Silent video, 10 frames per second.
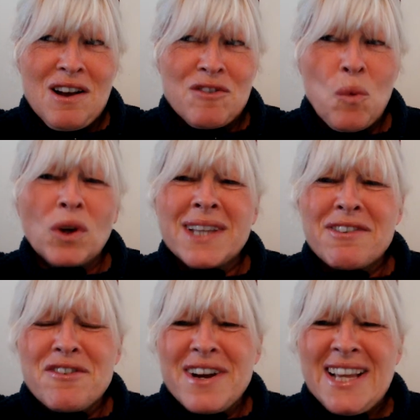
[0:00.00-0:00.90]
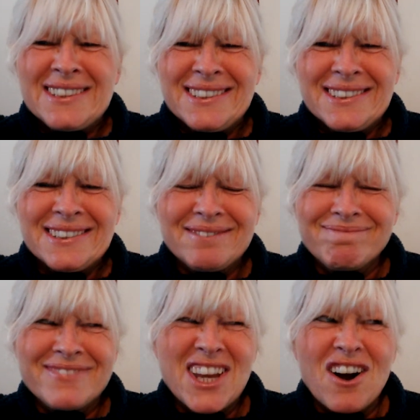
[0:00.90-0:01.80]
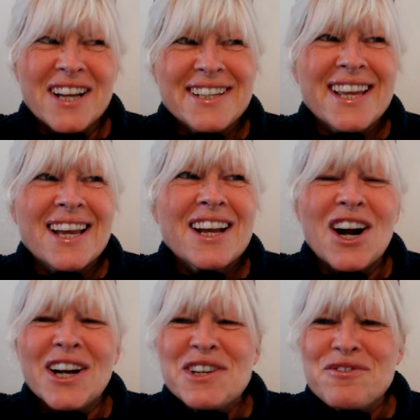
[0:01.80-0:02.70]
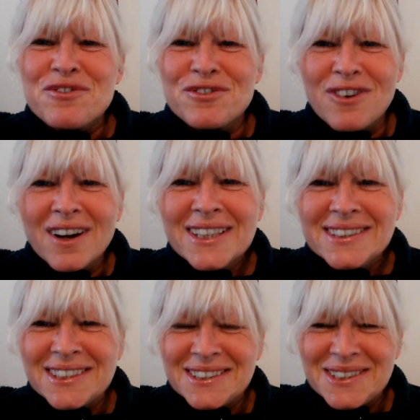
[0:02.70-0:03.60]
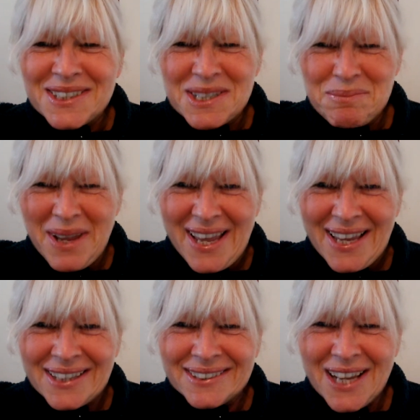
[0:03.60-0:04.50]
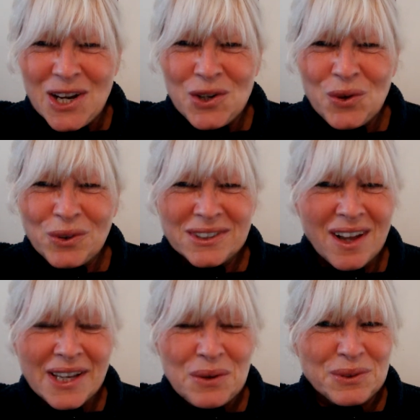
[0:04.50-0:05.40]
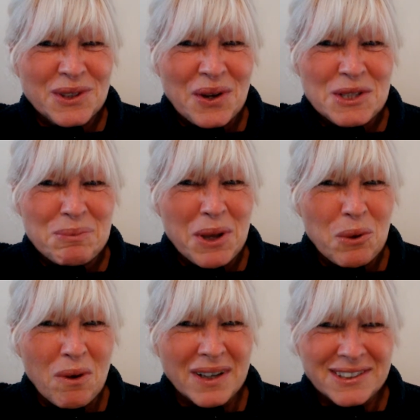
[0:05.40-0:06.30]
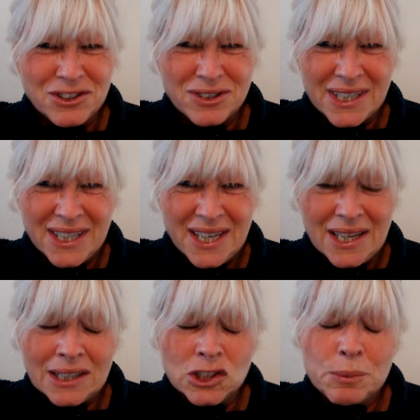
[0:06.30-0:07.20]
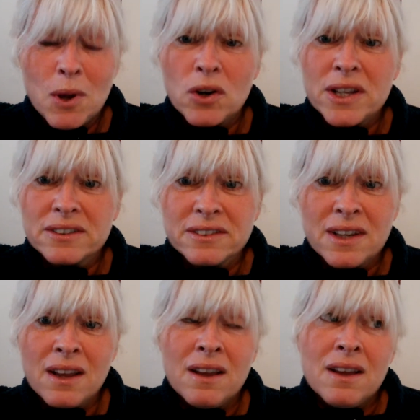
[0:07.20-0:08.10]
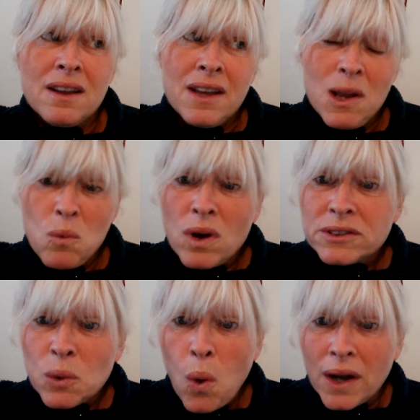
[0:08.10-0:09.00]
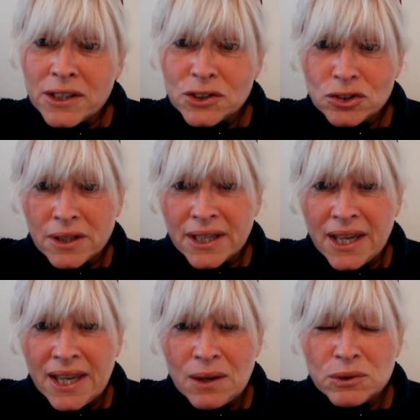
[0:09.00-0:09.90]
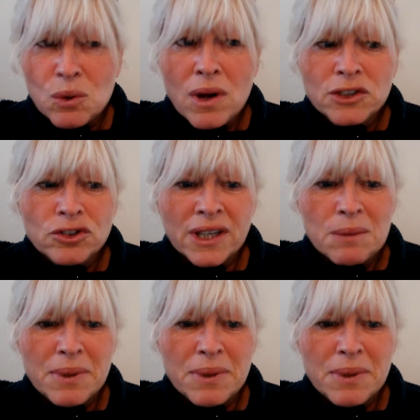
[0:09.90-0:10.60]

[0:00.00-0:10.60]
for whatever reason, the idea kind of frightened me. It looked like it was going to be quite tricky, and to be honest, it was quite tricky. It was quite tricky